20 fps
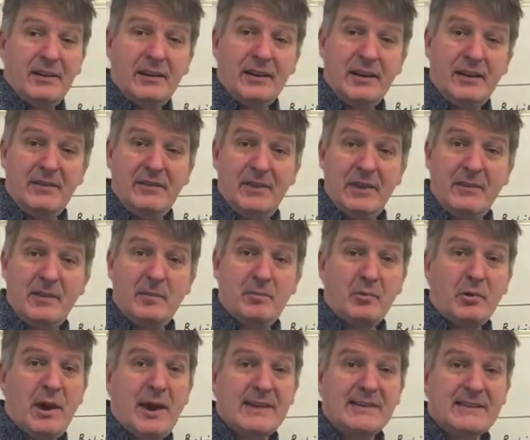give them the
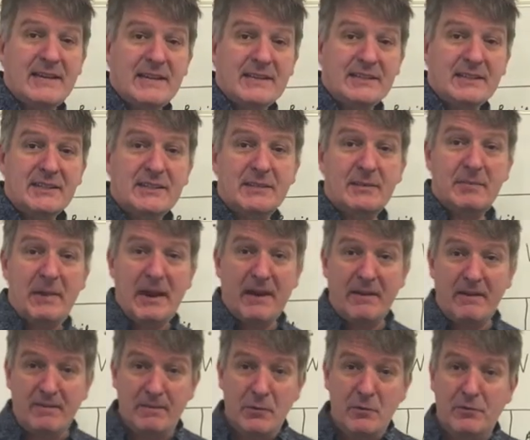processes to make
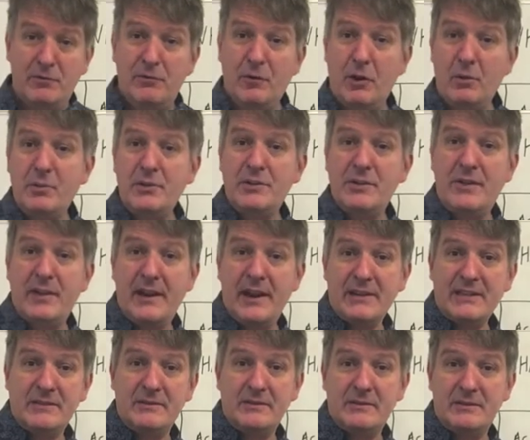it move forward to the
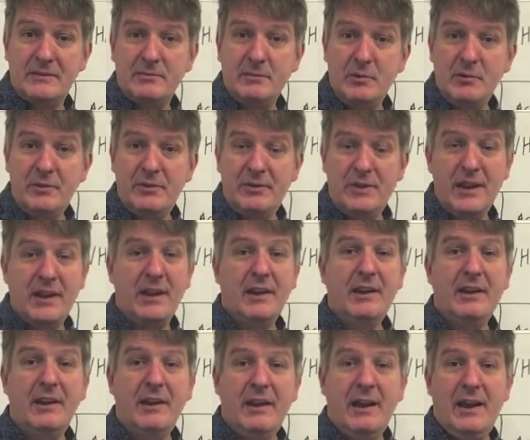next smooth thing,
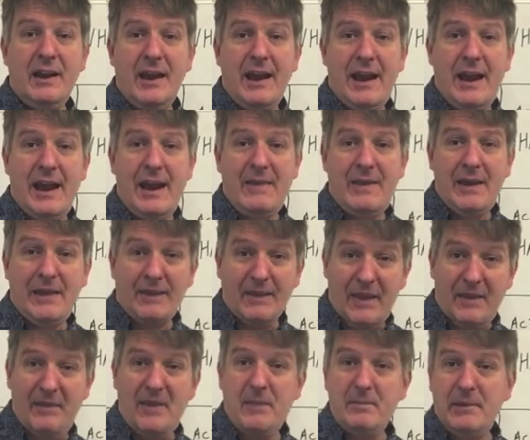and then
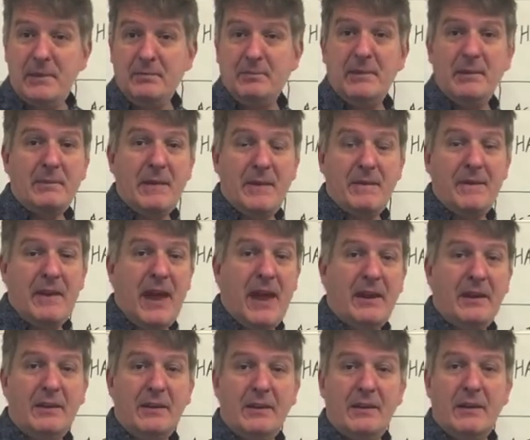let them implement that.